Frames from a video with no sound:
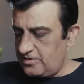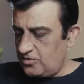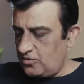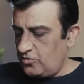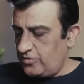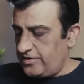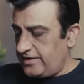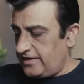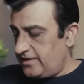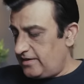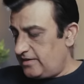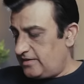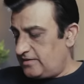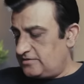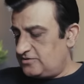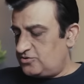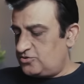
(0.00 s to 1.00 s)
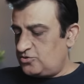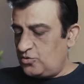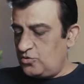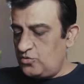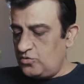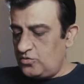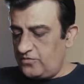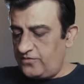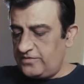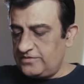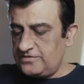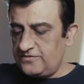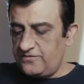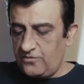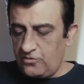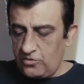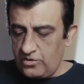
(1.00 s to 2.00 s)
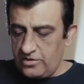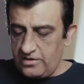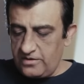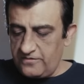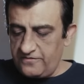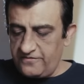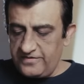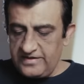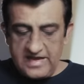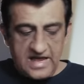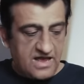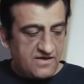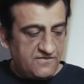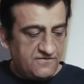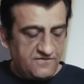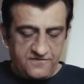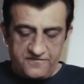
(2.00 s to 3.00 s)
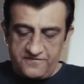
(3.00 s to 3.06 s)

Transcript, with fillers: Okay, so first of all, we have